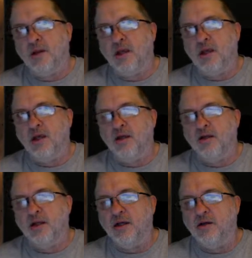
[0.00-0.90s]
and
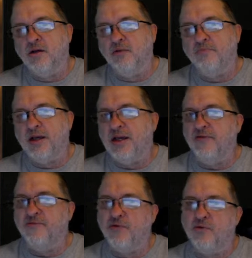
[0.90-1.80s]
it could be
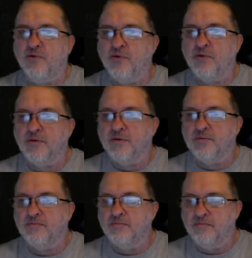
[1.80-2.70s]
for
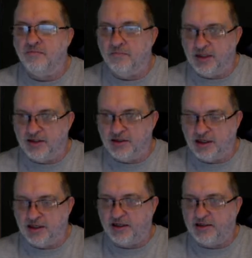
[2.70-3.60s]

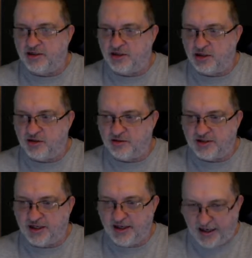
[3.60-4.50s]
monetary concerns
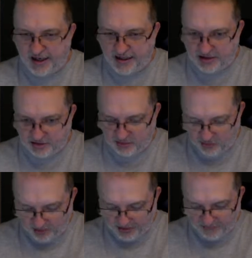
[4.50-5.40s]
that he has or
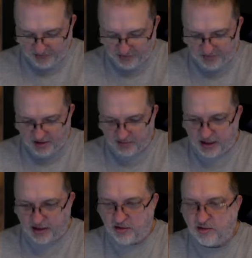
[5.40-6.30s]
whatever. I'm
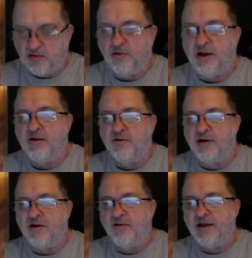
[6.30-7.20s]
not going to go in on
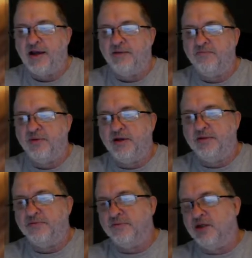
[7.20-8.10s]
all that, but
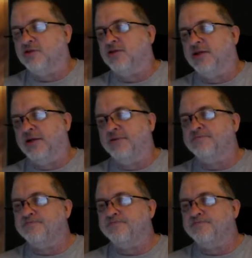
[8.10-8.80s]
you'll see.